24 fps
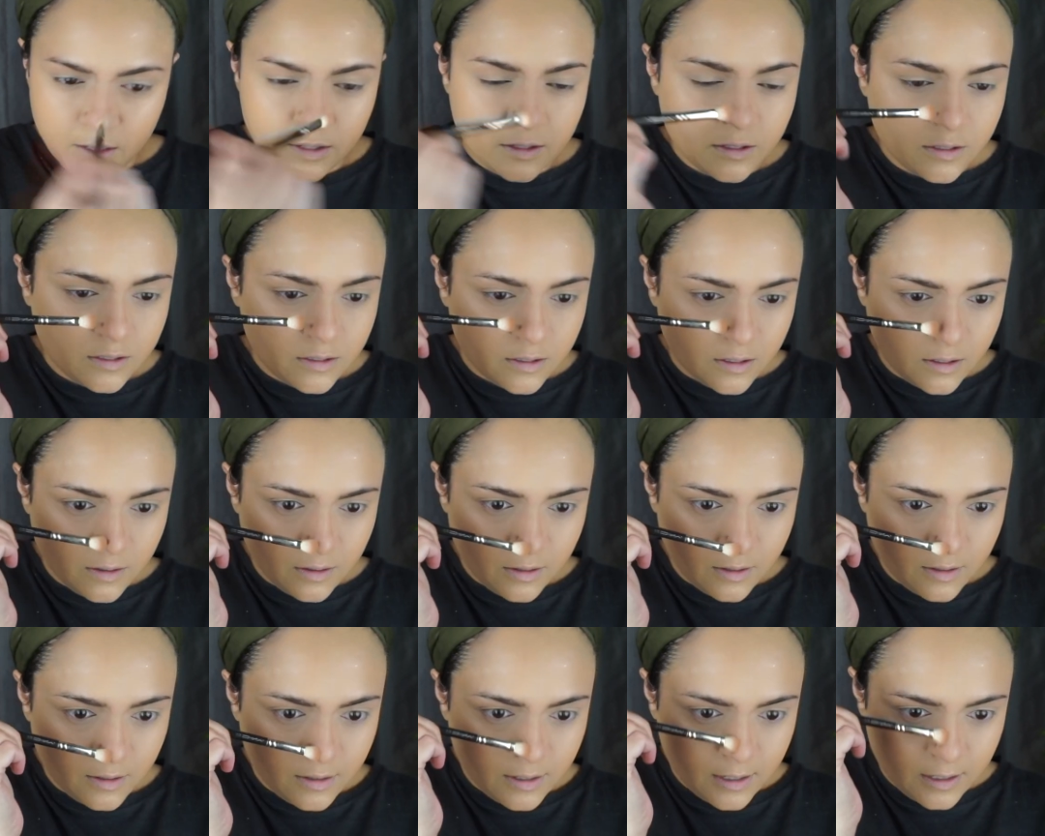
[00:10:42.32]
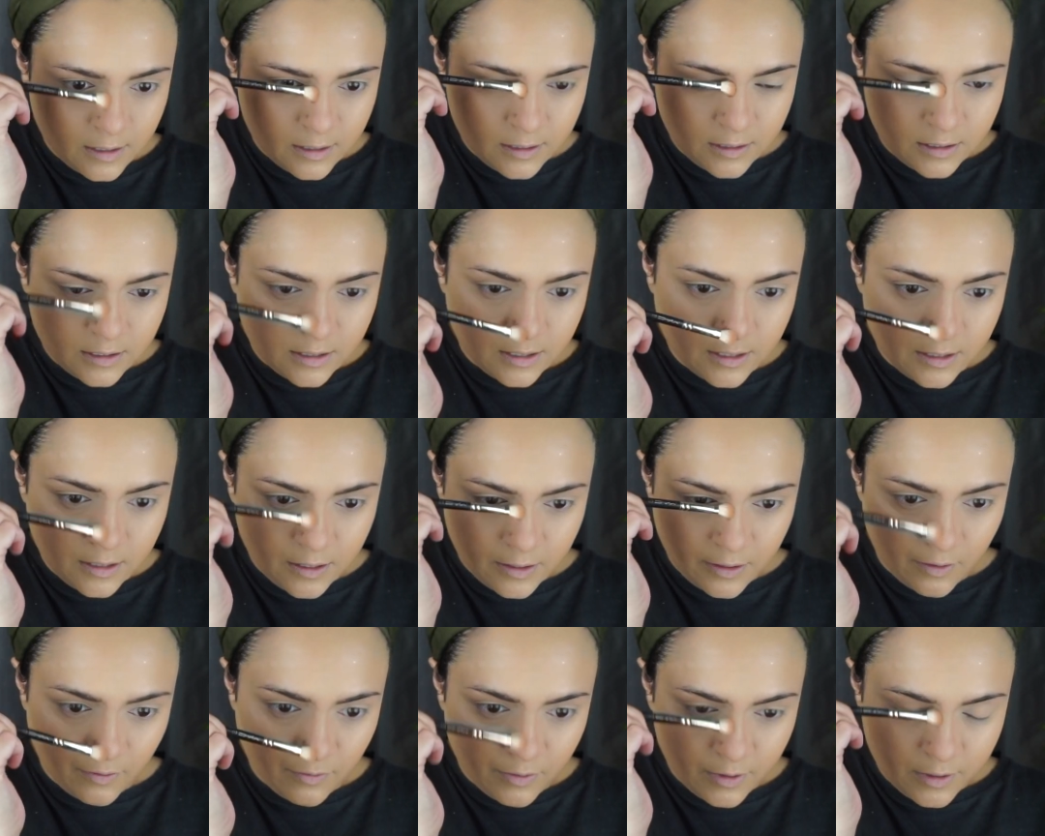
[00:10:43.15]
So that is
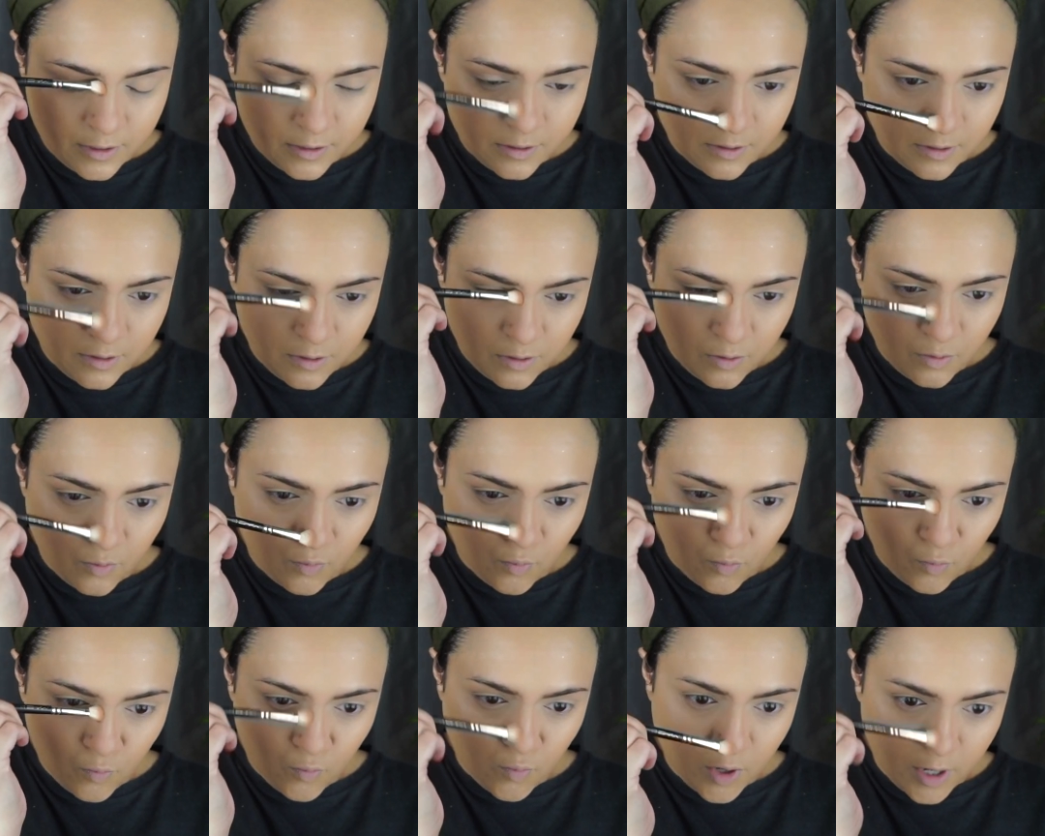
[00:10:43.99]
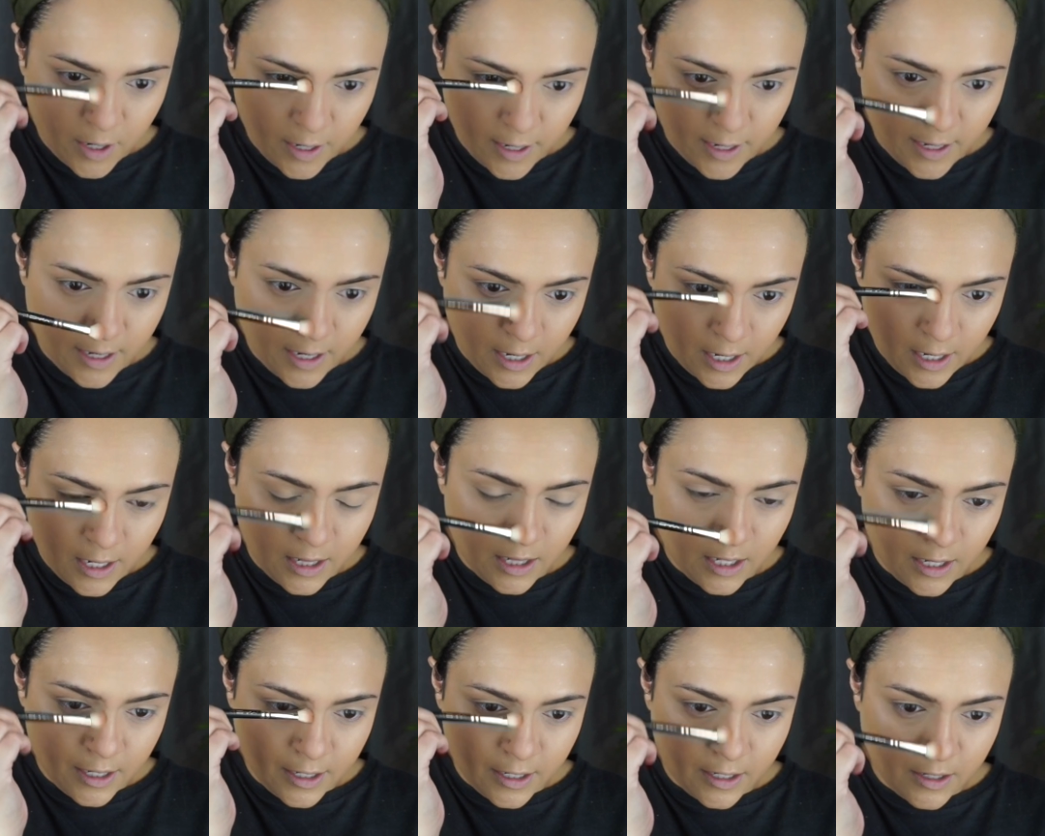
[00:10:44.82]
another reason why I
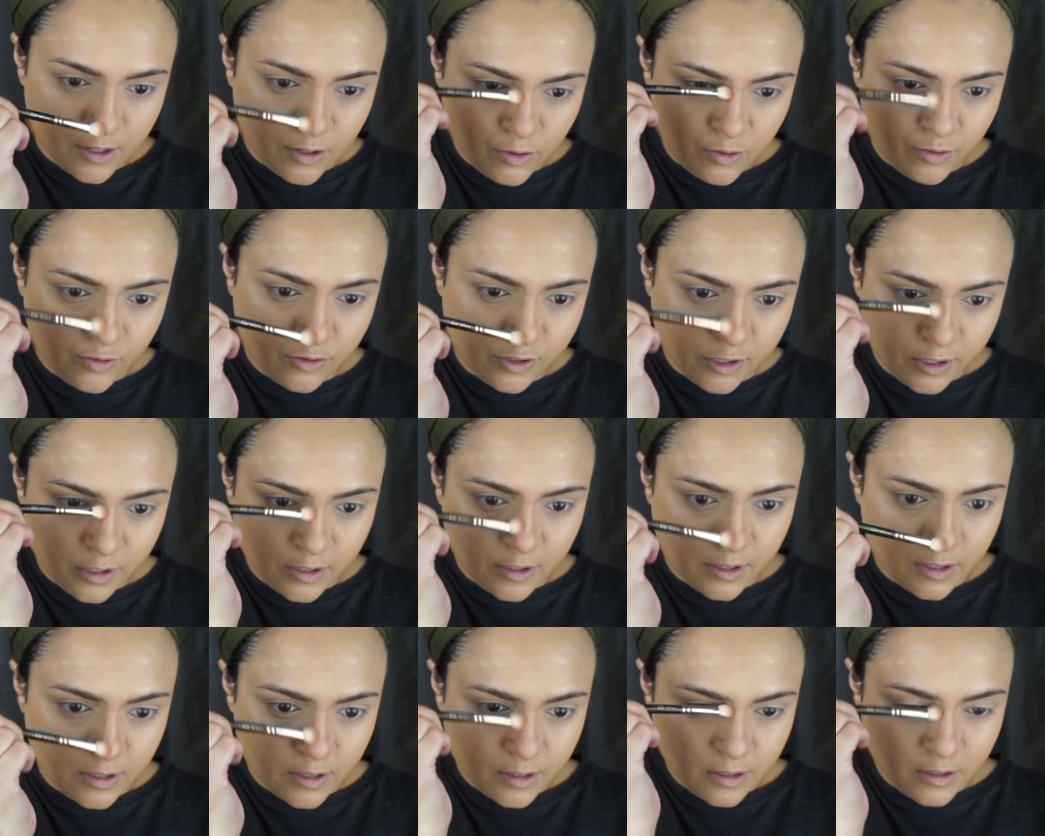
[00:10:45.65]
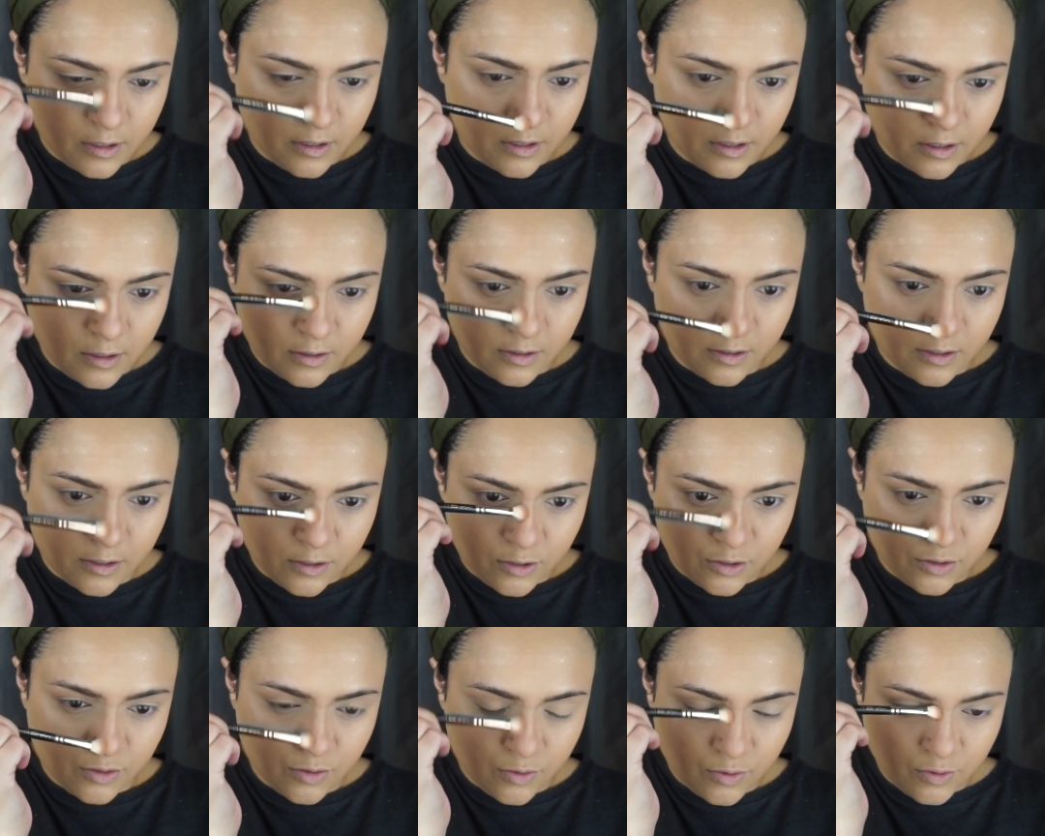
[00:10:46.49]
like using the
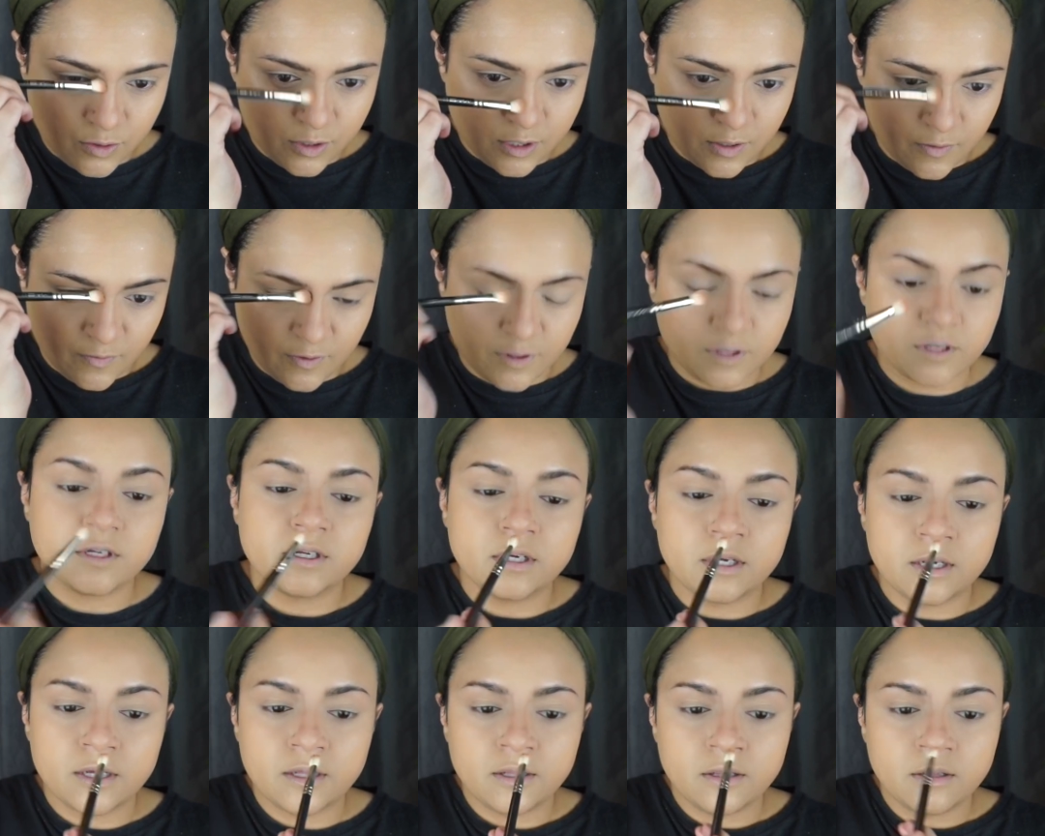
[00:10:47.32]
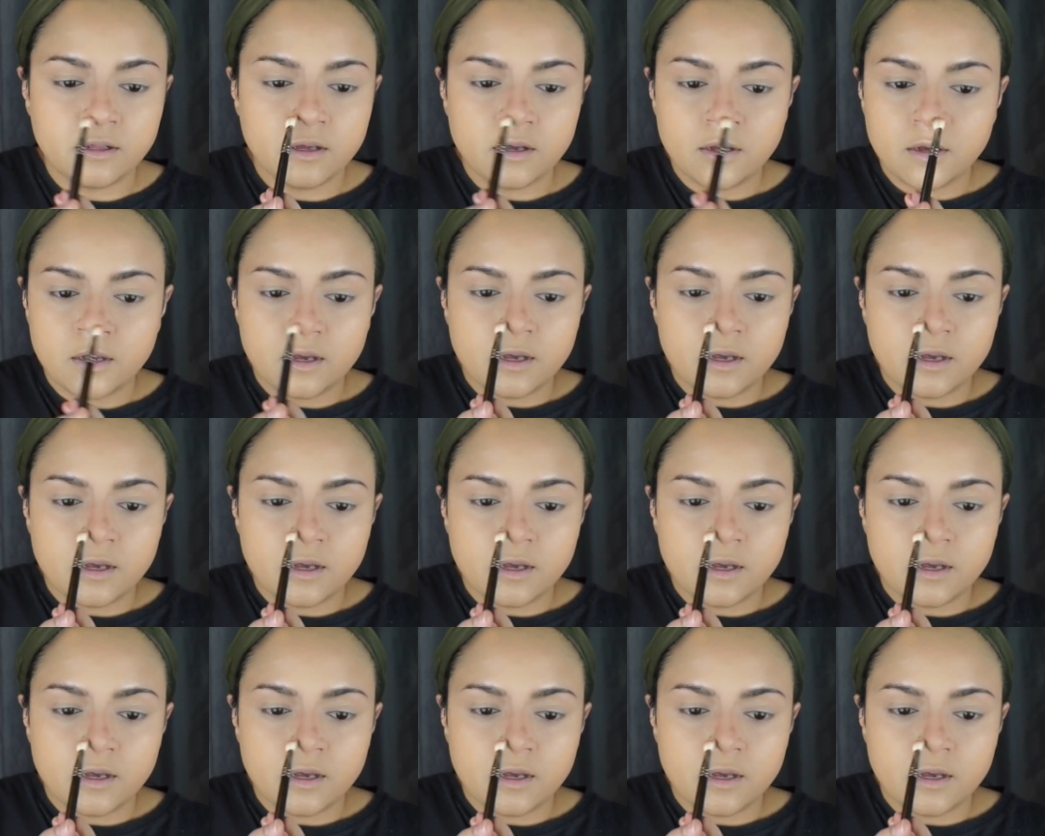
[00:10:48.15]
217.